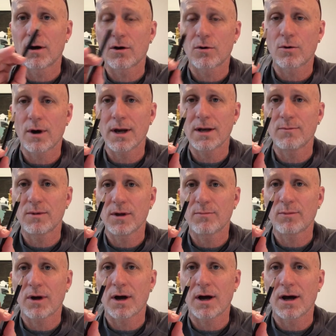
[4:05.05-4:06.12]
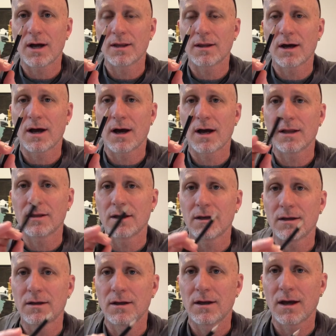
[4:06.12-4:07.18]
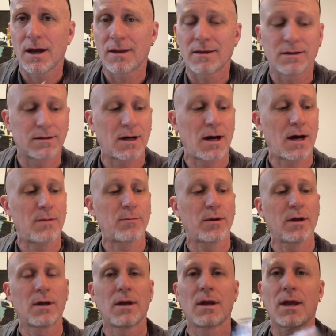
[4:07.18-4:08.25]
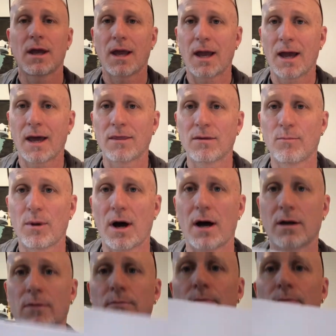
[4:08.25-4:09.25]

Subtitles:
quite a bit behind the eyelid at the top and the bottom.